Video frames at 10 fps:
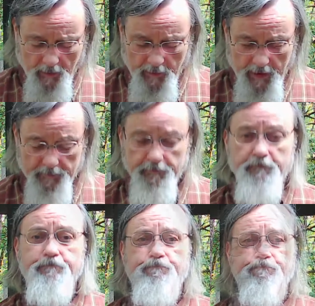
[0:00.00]
Amen.
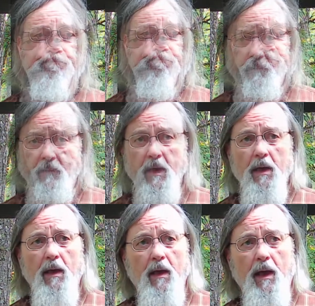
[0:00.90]

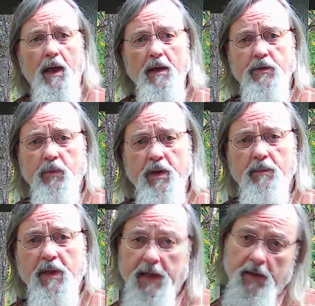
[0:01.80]
As we
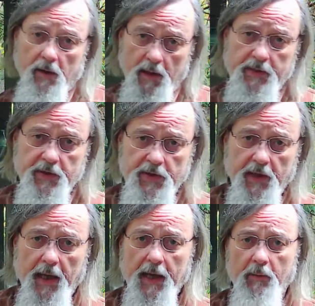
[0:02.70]
begin our lesson
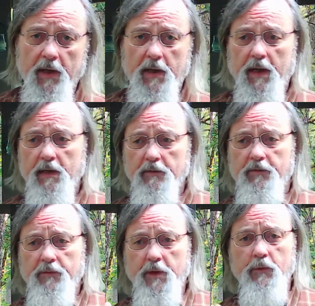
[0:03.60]
today, I want to kind of
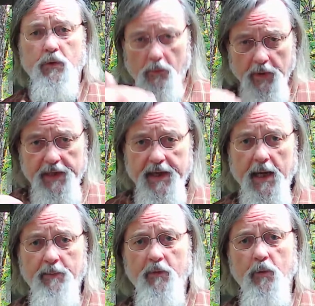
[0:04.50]
give you a
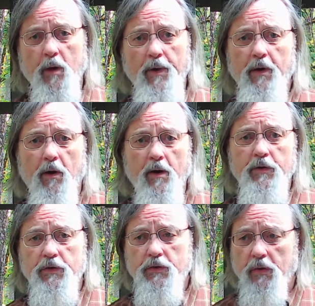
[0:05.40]
recap of where we are in
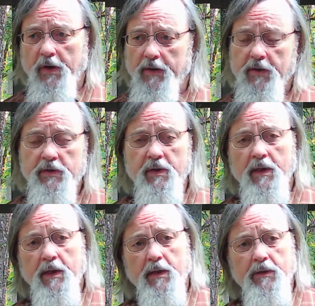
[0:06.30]
the story.
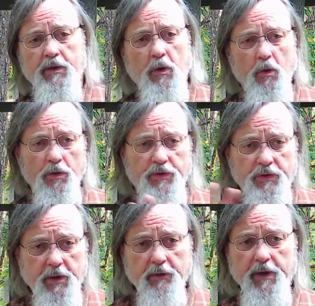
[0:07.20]
This whole
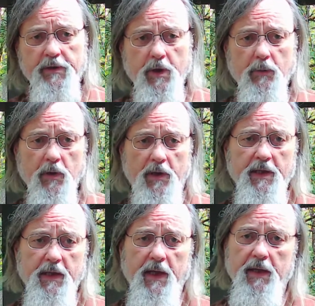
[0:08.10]
series that we're
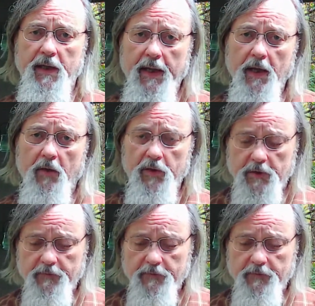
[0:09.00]
looking at now, this